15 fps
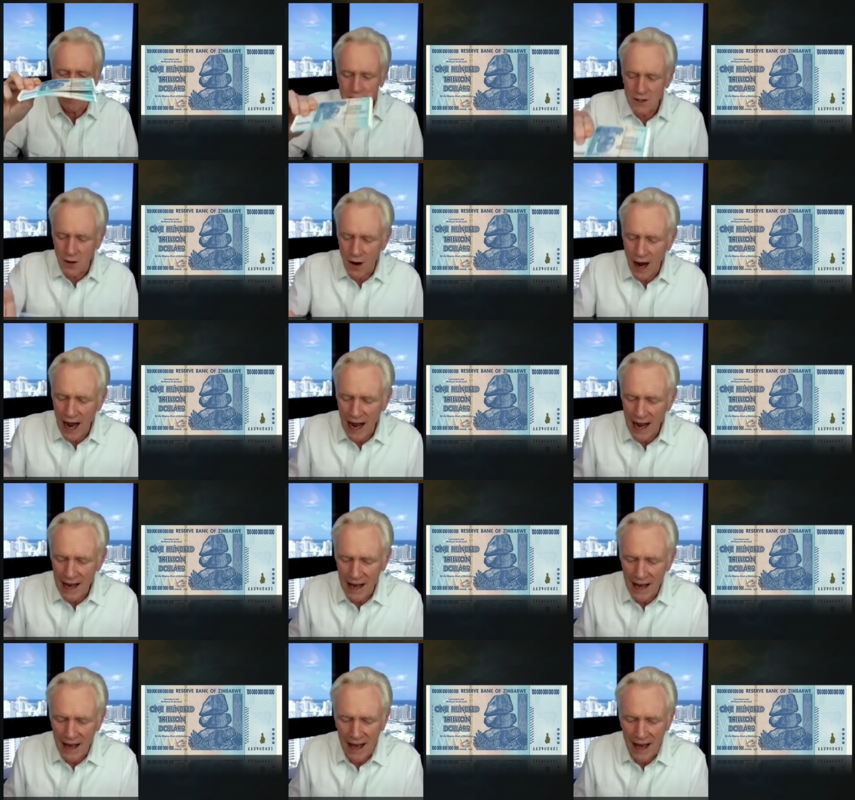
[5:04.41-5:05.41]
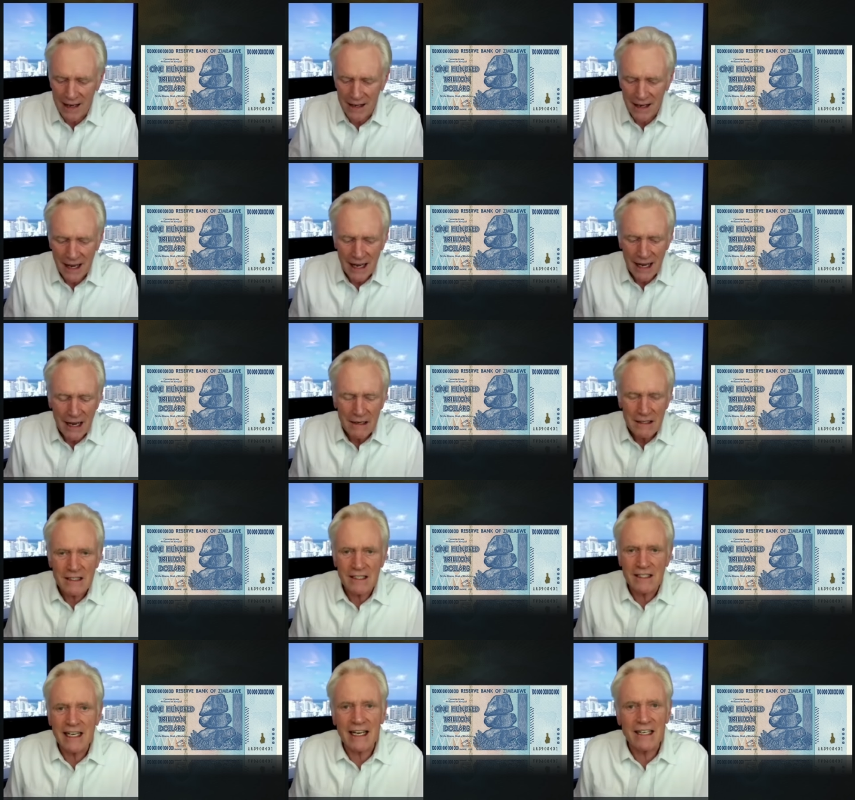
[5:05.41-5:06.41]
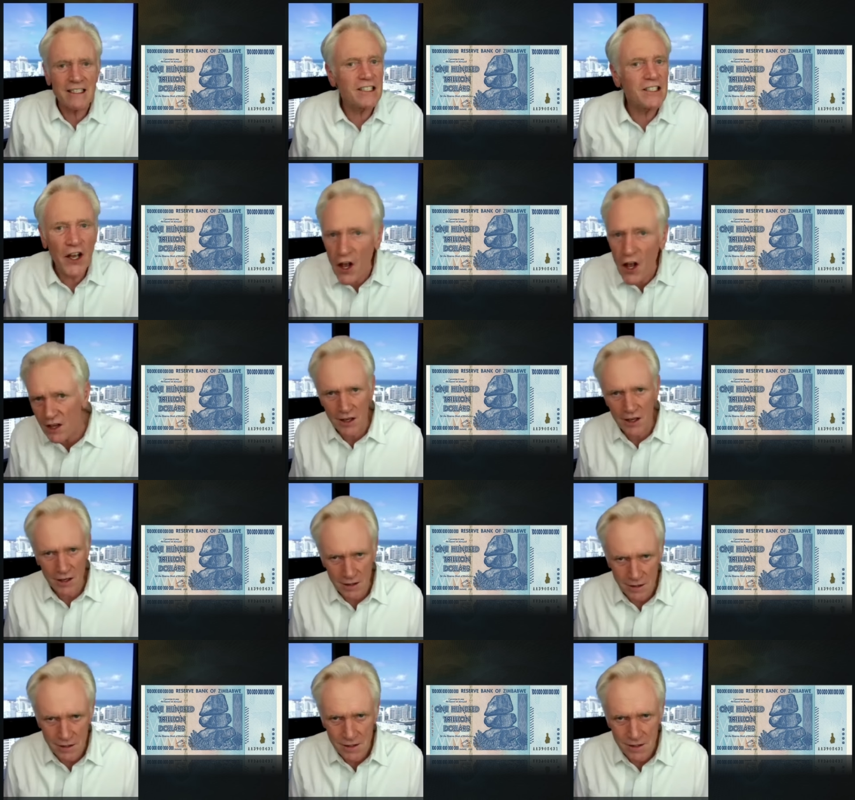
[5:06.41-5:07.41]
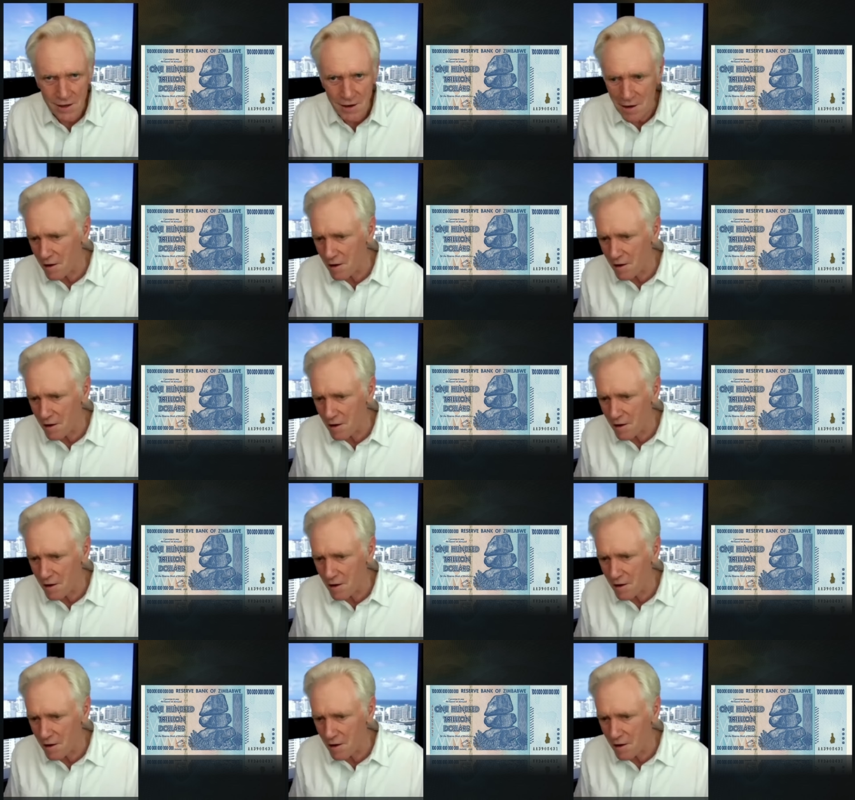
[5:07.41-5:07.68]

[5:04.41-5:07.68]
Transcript: So I had sextillions